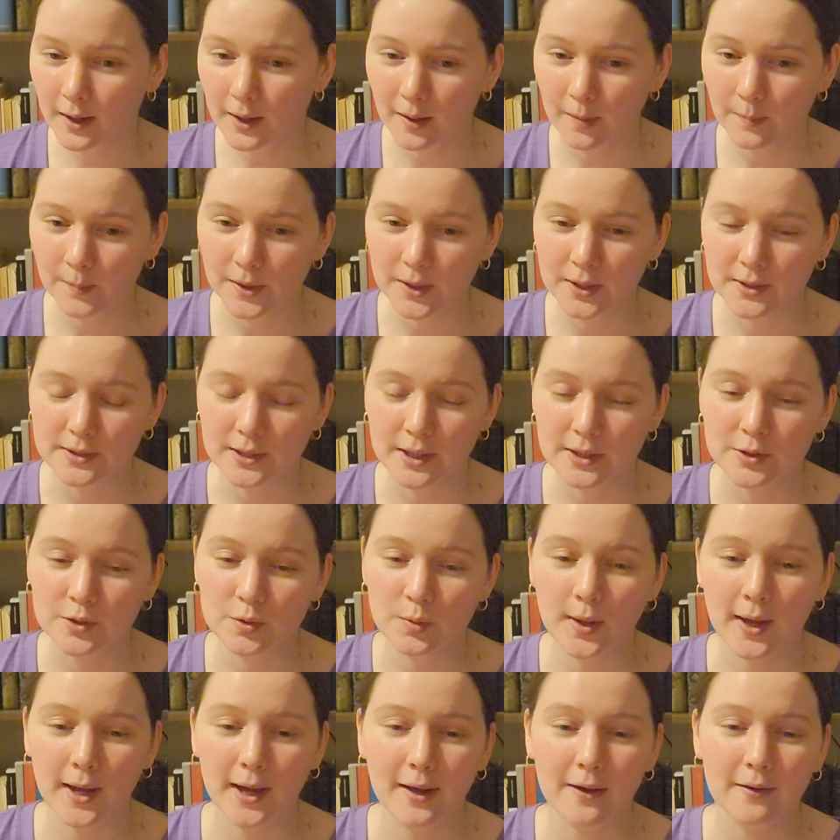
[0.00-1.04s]
because I do
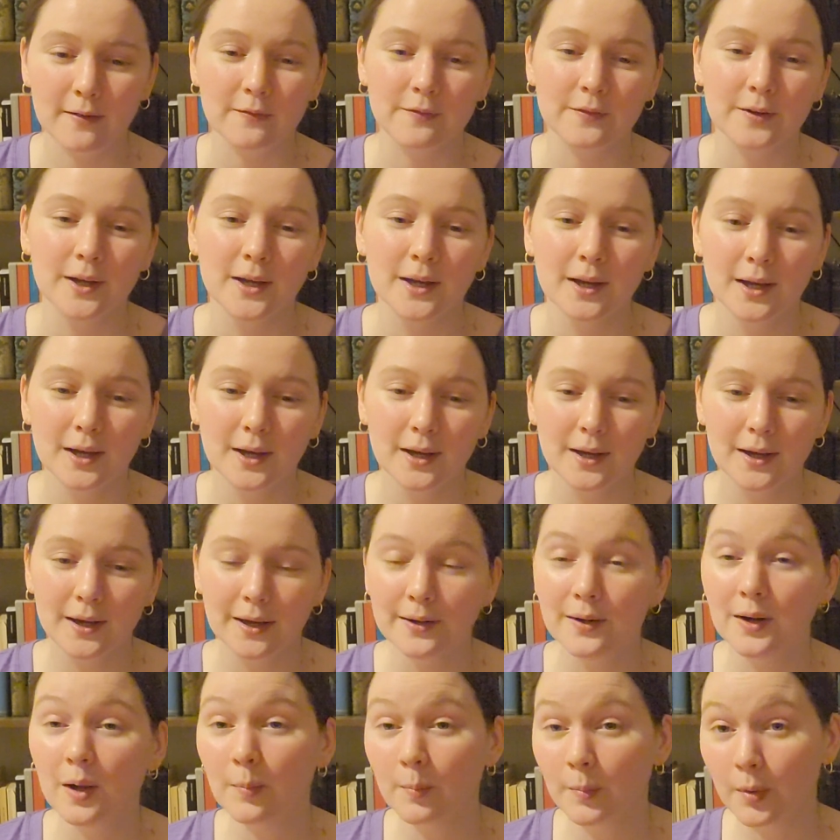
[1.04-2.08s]
have a
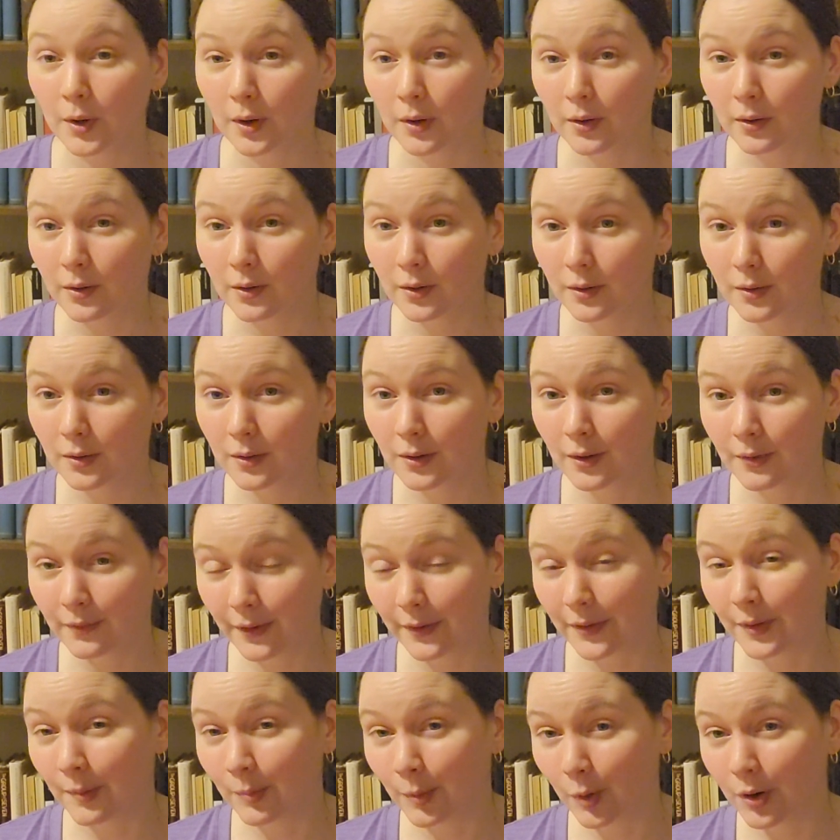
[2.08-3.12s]
number of
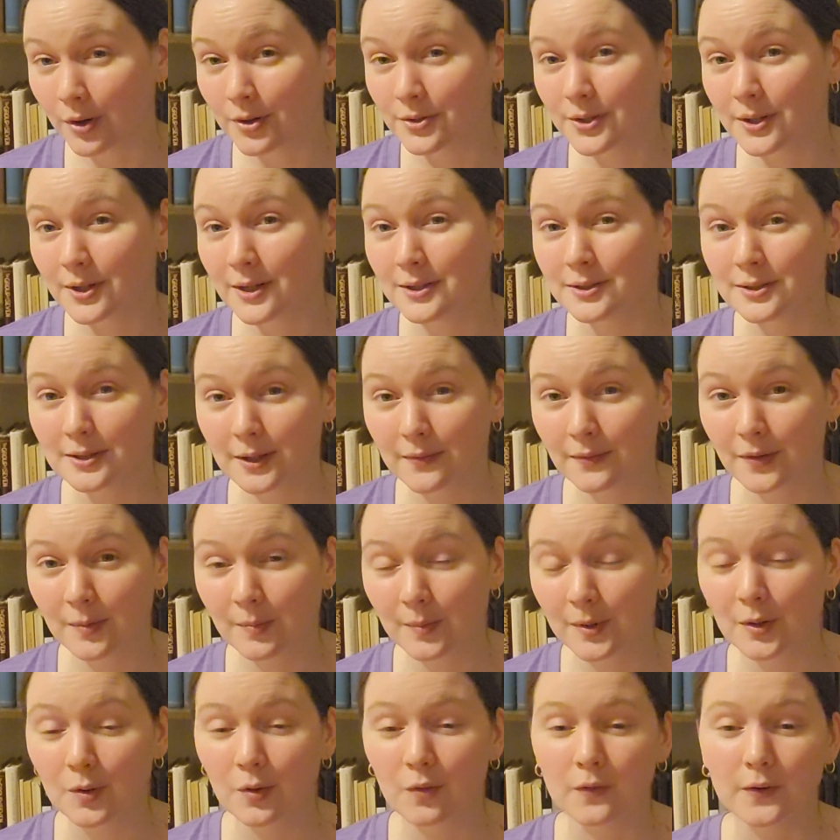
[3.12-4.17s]
other books that he's given
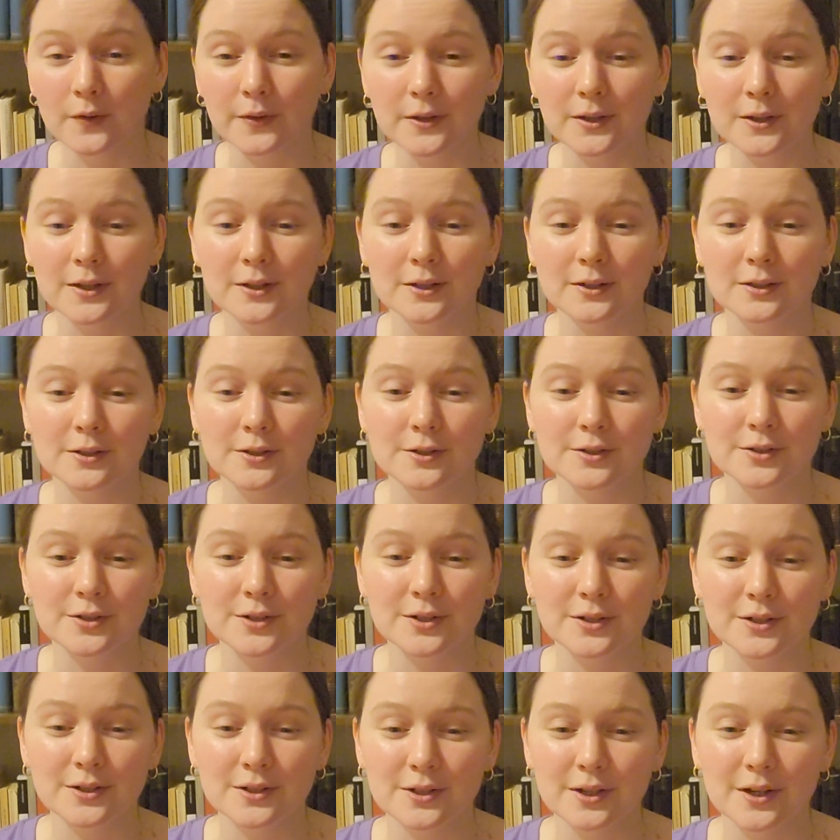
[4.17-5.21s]
me over the years,
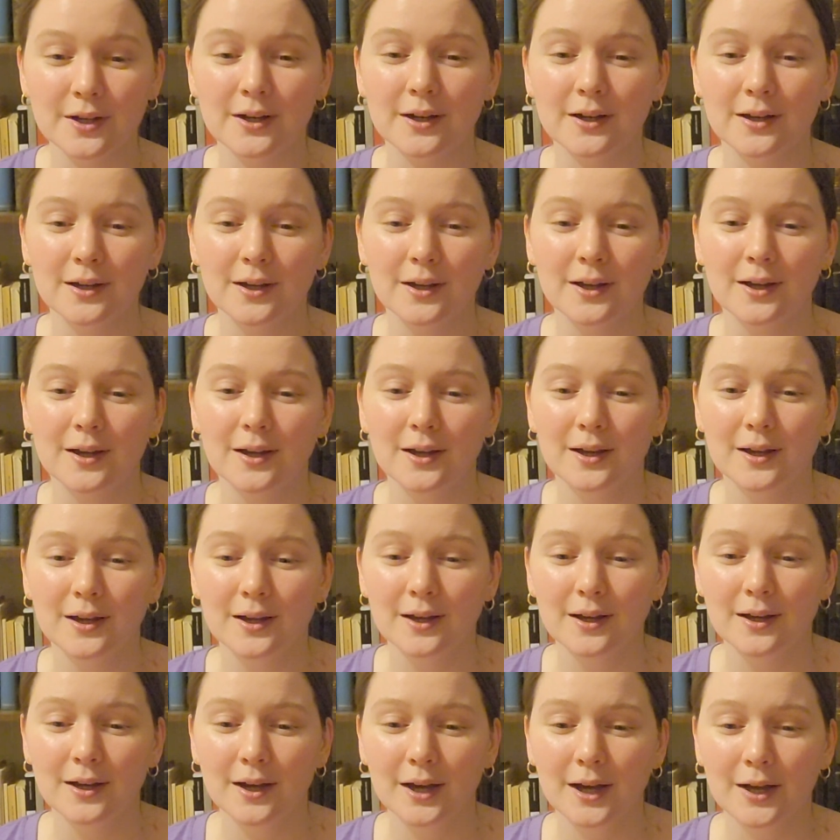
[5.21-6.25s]
and
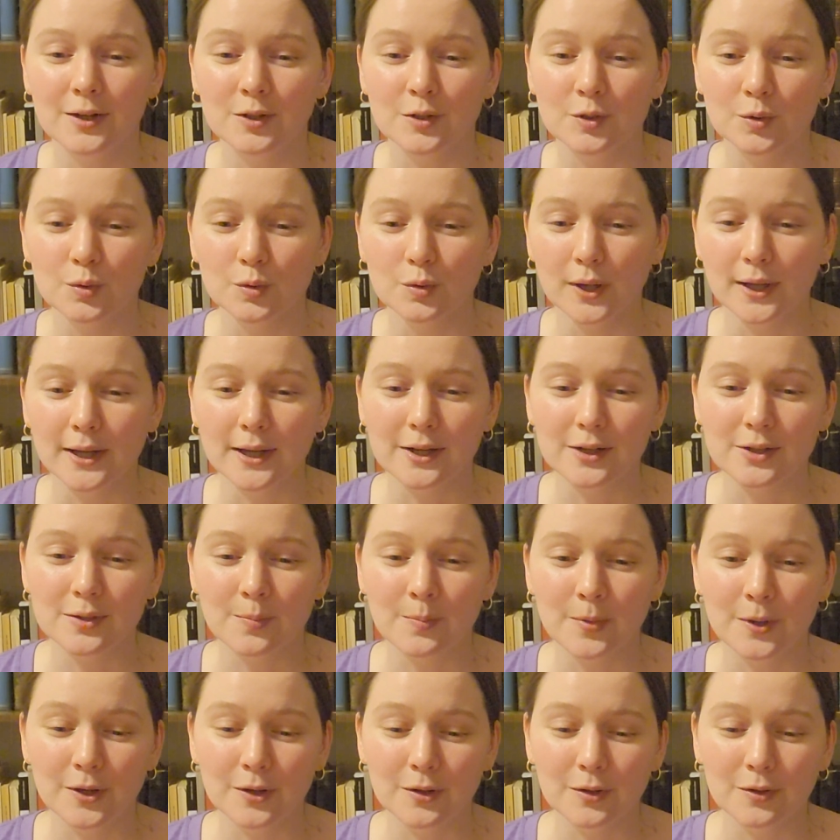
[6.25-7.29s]
I do like to
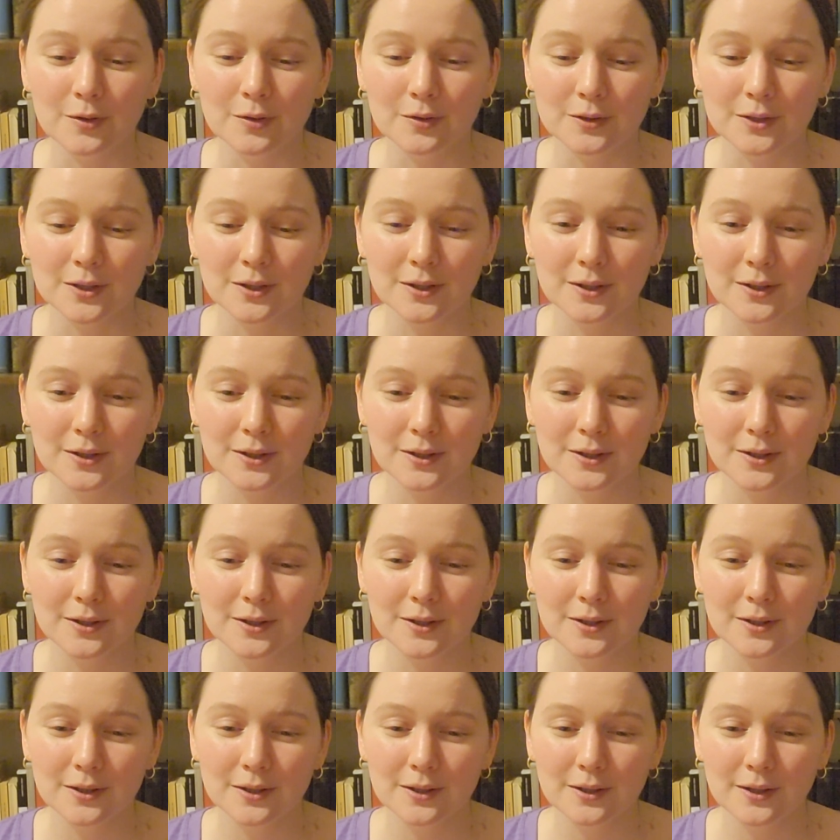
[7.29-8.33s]
build
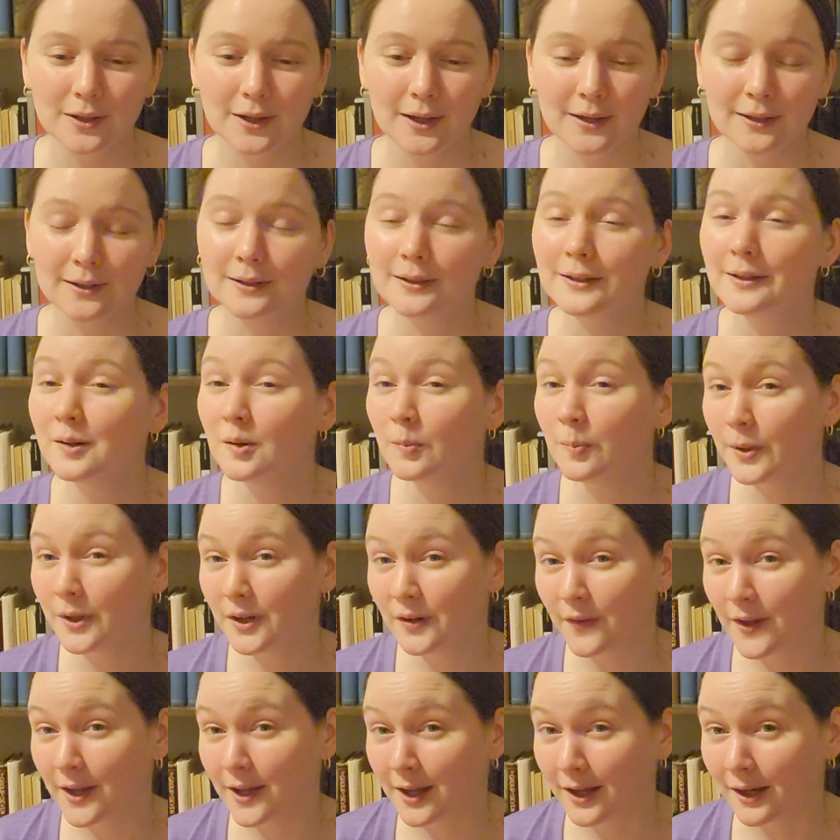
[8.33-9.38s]
a little bit
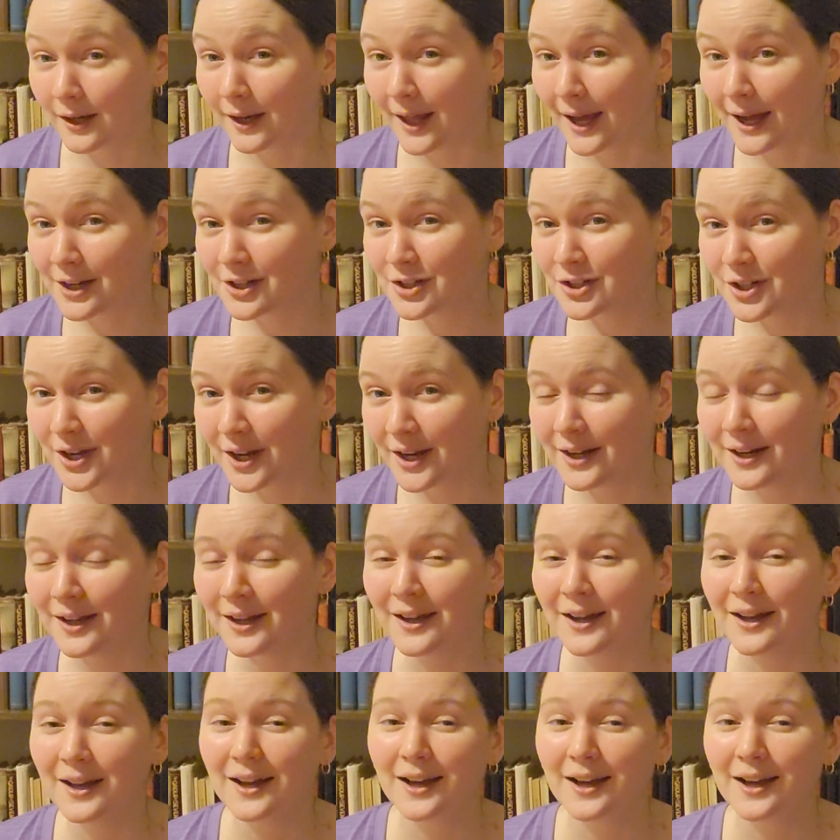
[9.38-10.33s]
of a collection